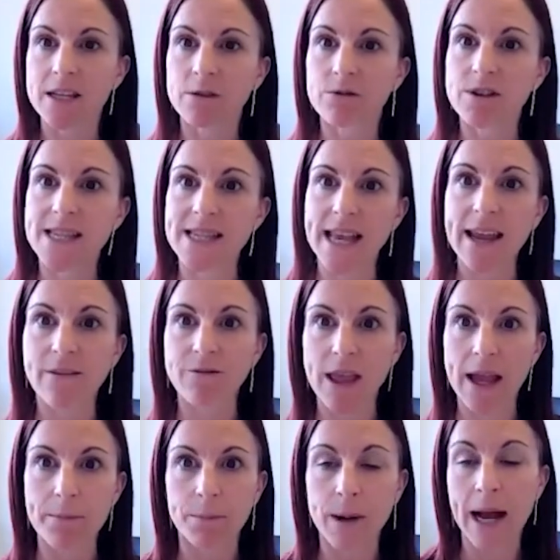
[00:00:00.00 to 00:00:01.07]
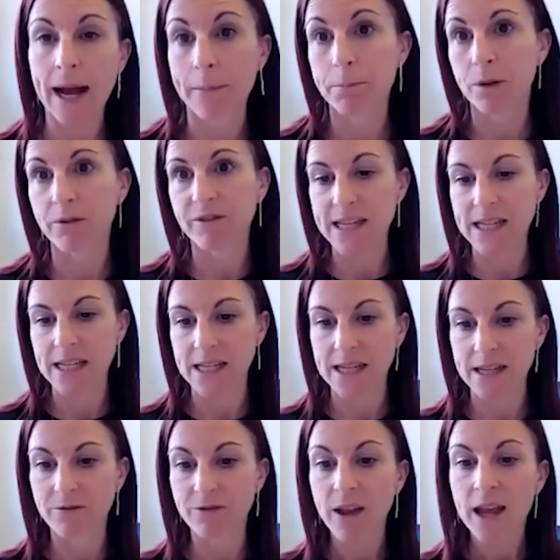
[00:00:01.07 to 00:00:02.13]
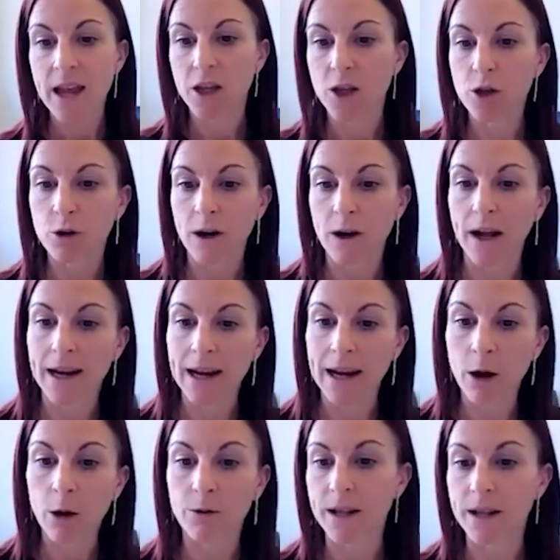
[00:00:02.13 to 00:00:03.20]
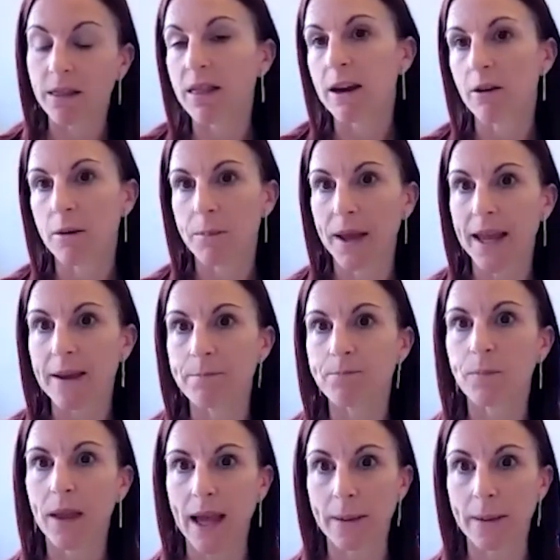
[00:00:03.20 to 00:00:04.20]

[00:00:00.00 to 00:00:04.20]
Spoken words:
to receive that preventative urate lowering therapy